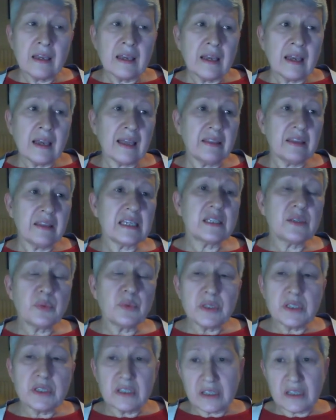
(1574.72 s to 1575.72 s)
And this
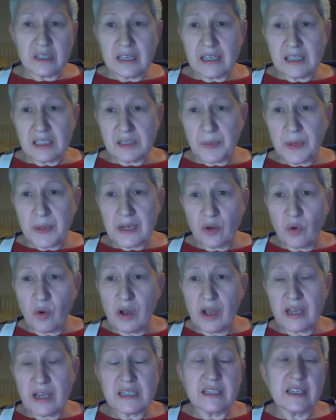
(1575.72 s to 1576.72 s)
has been
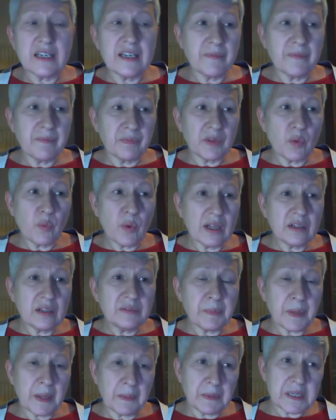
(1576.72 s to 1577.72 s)
quite well
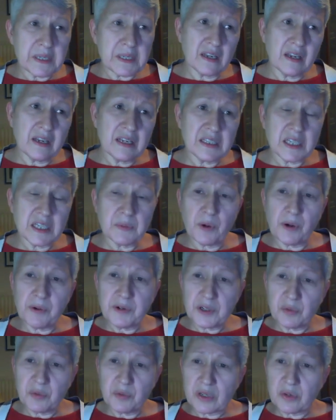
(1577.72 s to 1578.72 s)
publicised. This
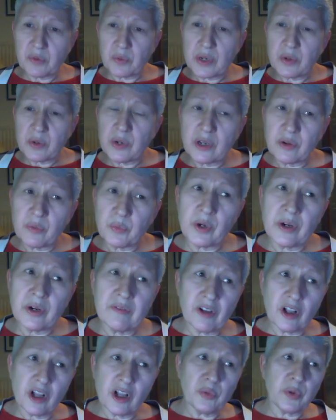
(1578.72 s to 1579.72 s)
project we were
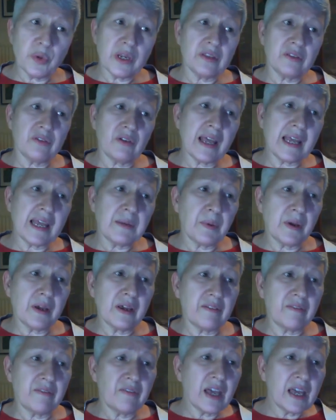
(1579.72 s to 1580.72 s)
involved with, led
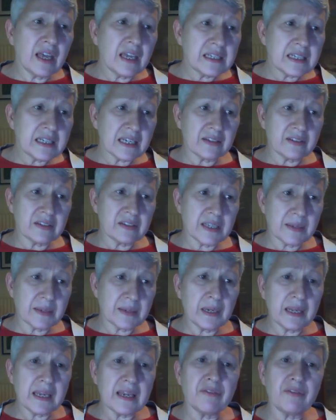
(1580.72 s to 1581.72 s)
by Dick
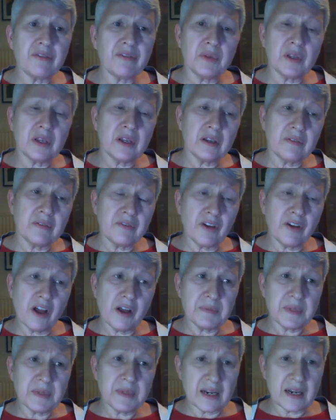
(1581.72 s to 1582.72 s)
Sibley from the
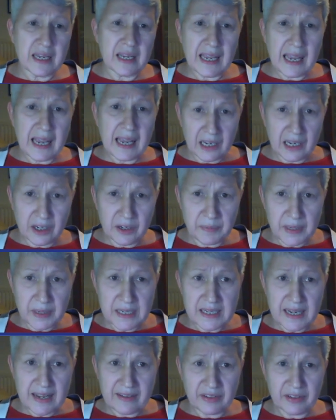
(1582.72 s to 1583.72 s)
farm down in Gatcombe in
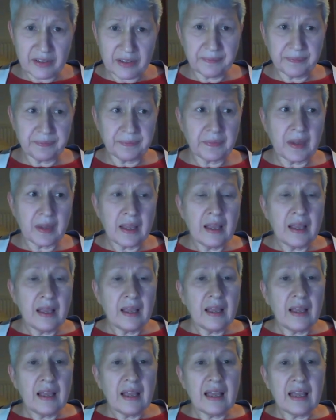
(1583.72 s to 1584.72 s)
Devon.
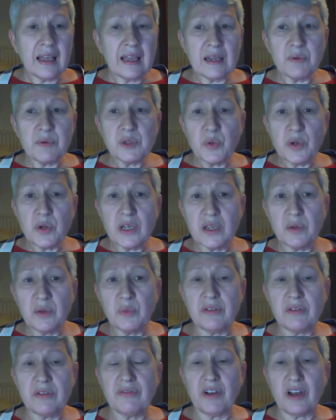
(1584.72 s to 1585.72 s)
And he was working
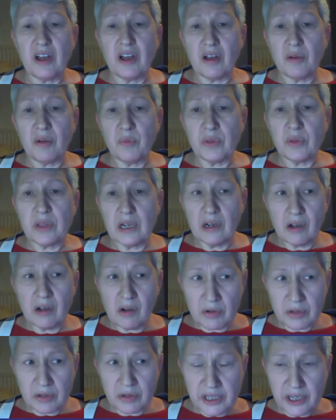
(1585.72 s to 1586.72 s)
with a farm with a
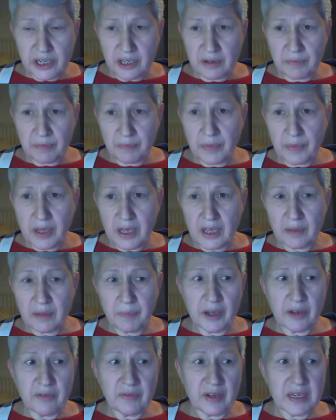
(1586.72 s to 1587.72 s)
long-term
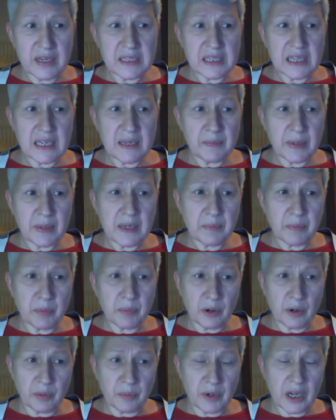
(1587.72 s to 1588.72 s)
bovine TB
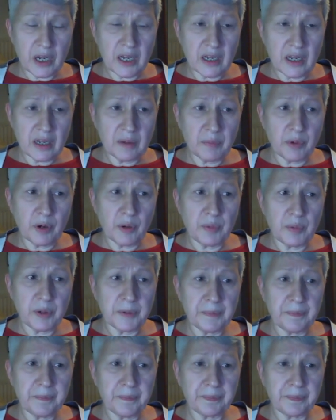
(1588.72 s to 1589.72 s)
problem.